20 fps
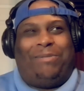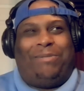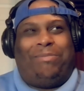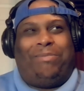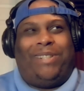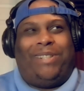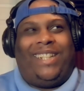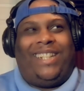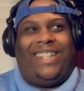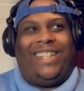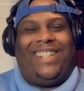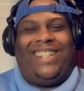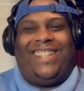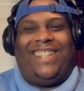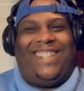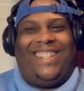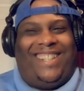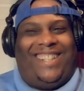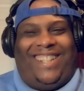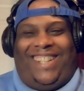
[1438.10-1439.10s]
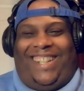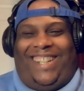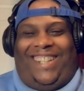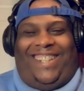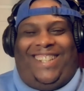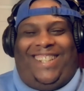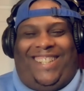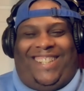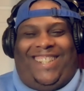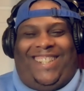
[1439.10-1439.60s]
But what did you
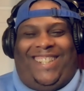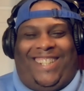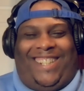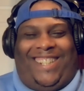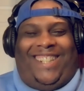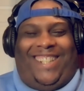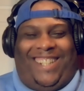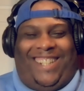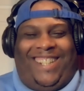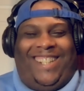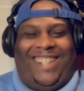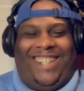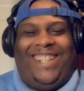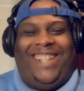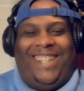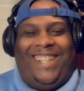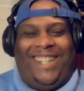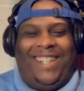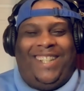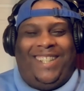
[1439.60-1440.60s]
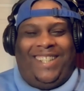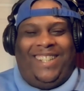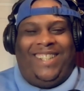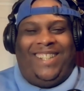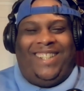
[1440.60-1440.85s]
experience while you were there? Because to